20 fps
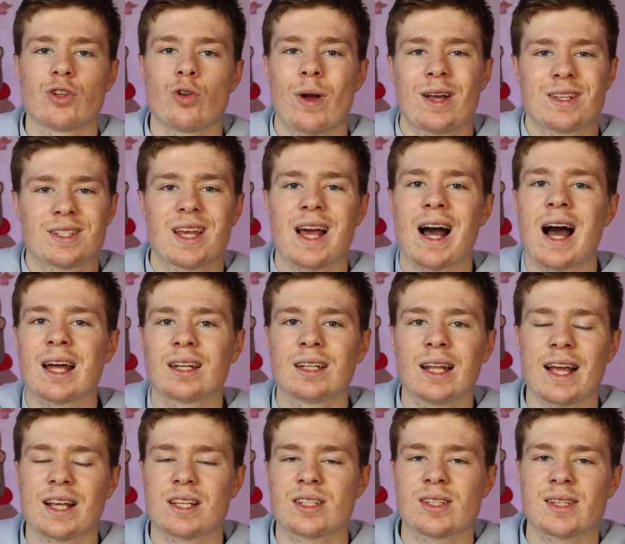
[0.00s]
who has
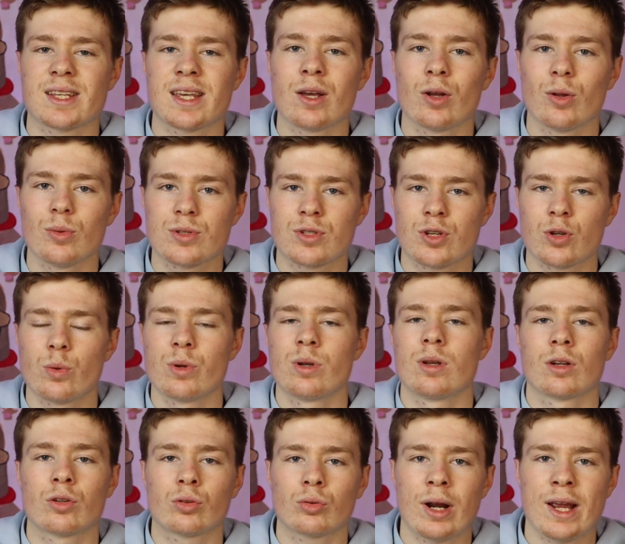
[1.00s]
guard-like skills to a
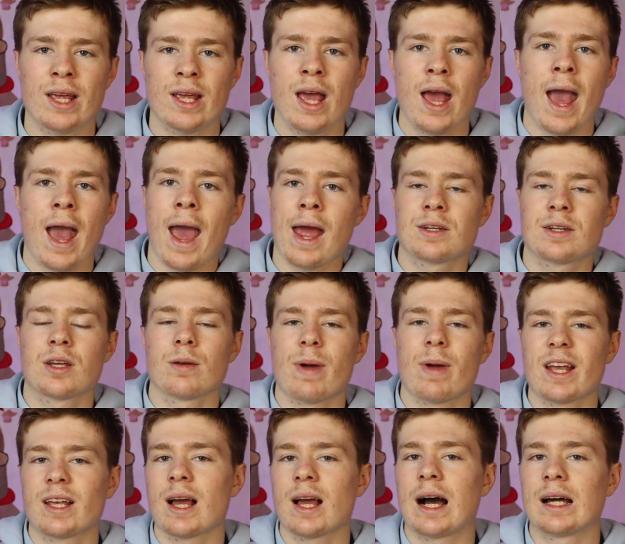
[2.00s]
degree and can
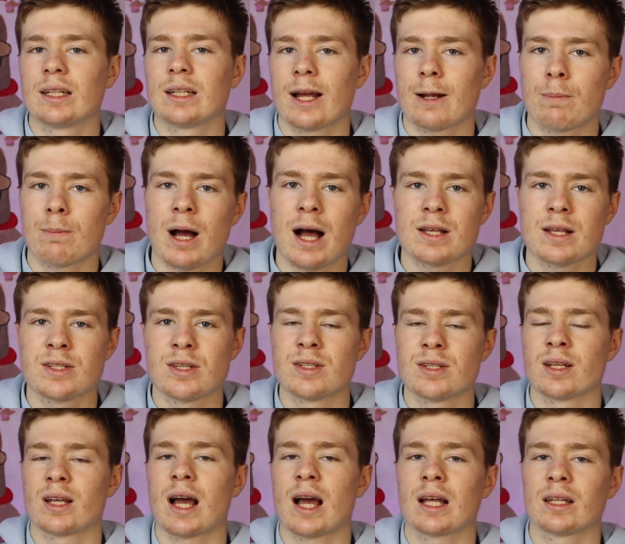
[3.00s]
make guard-like passes
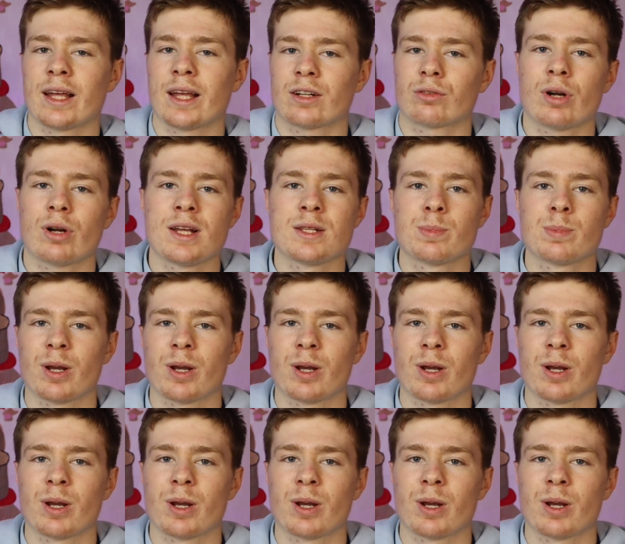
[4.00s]
and guard-like reads,